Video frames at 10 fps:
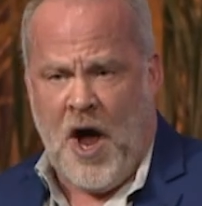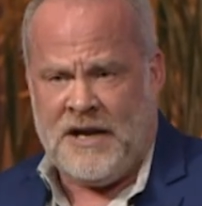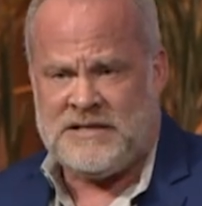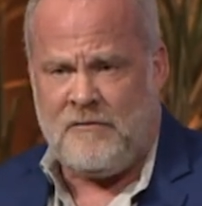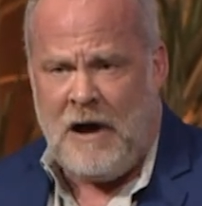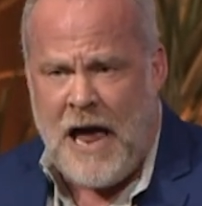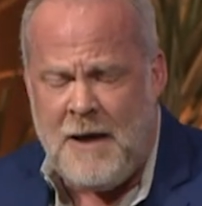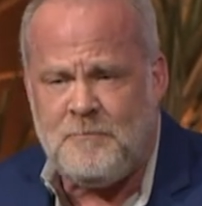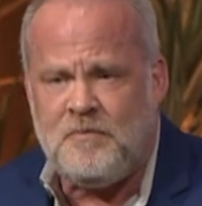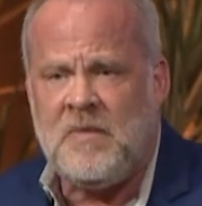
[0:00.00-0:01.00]
Is that
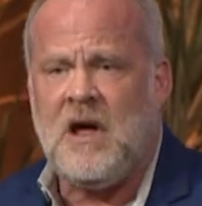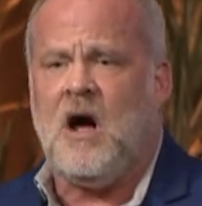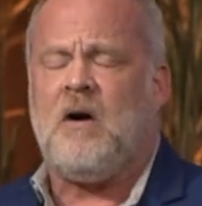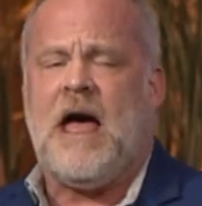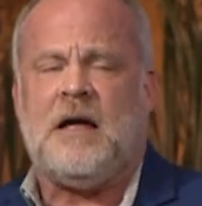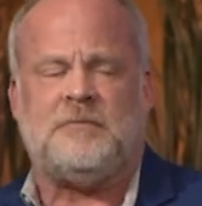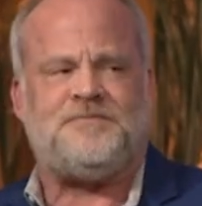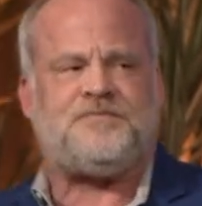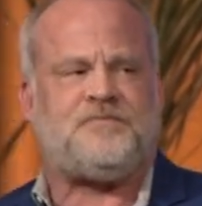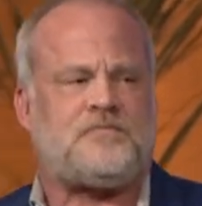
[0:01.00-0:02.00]
right? Okay.
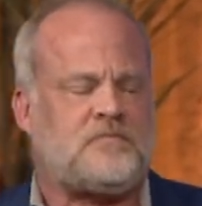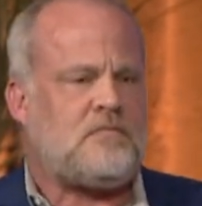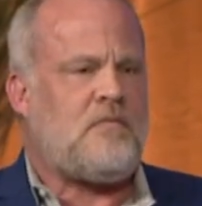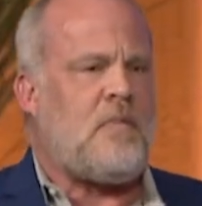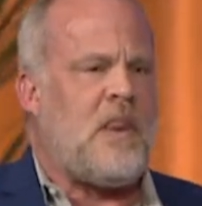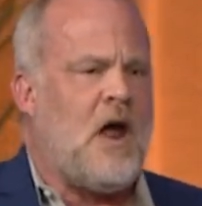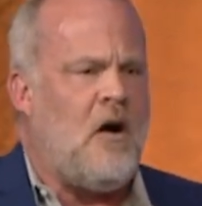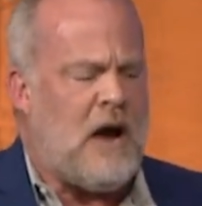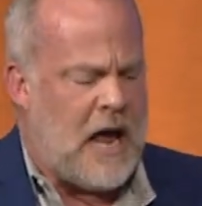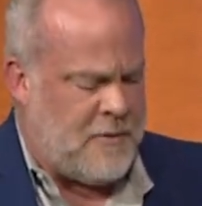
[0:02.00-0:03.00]

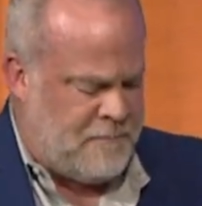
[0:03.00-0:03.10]
All right.